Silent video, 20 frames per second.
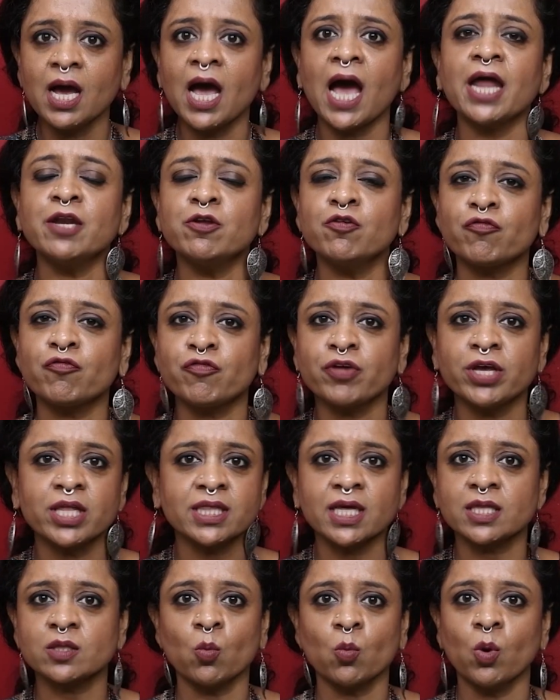and you feel
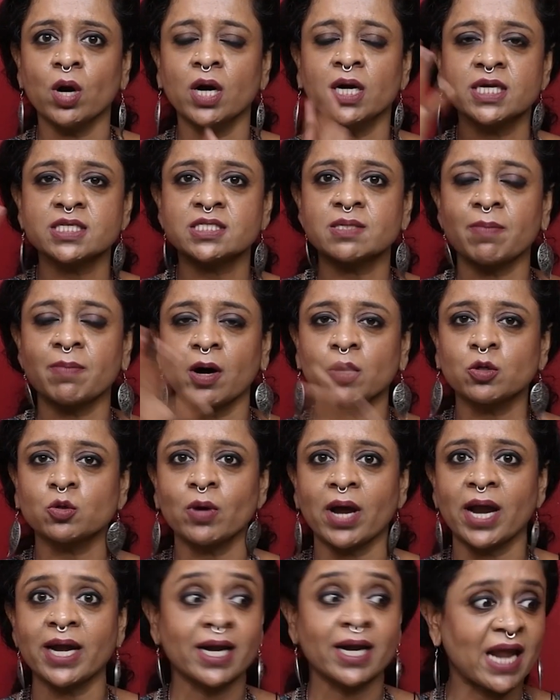that the world is about to
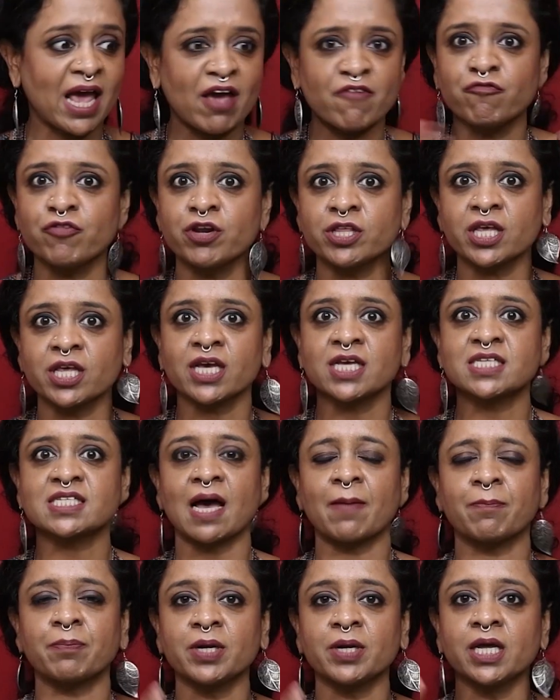end and everything is
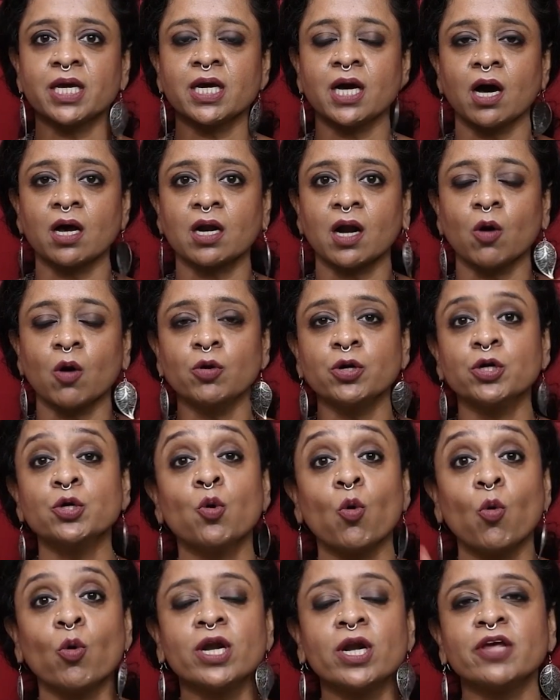happening around you
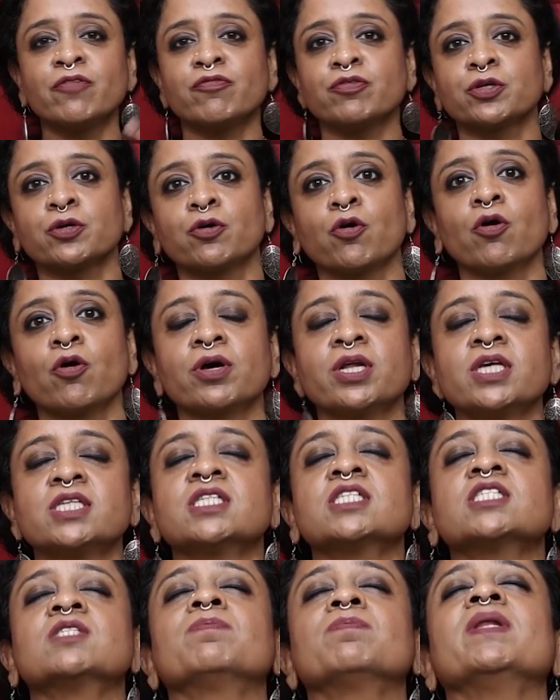only for the wrong
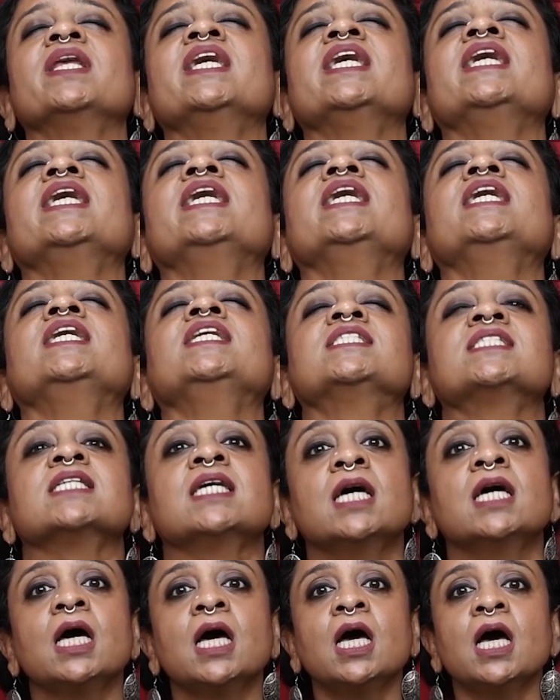reasons, please,
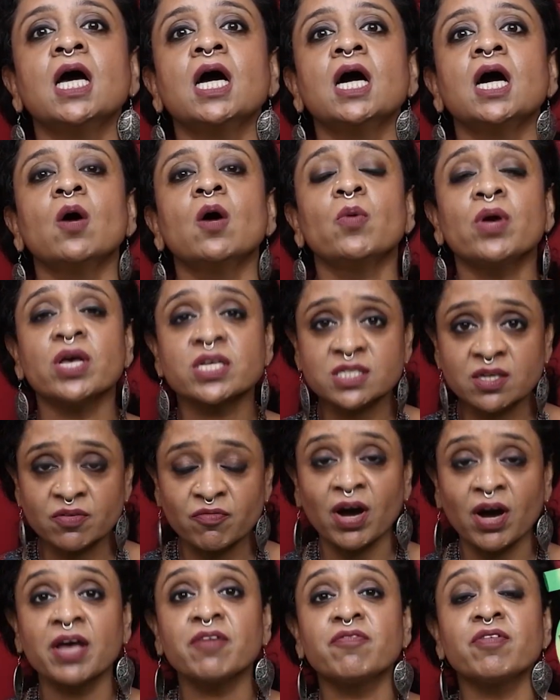we are
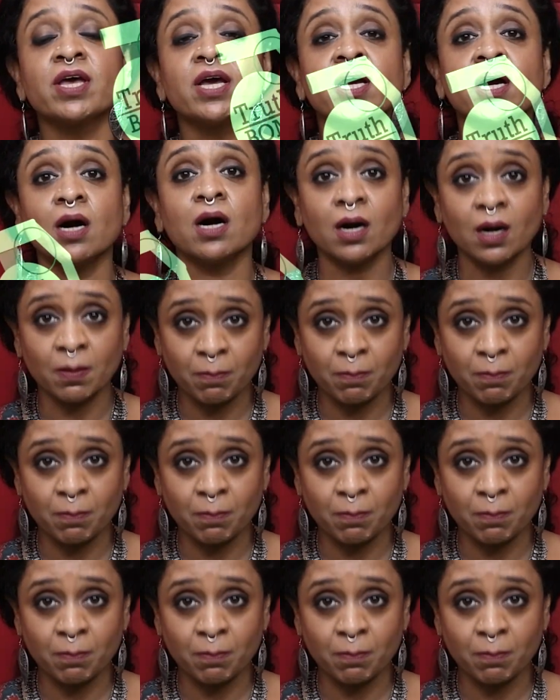surviving a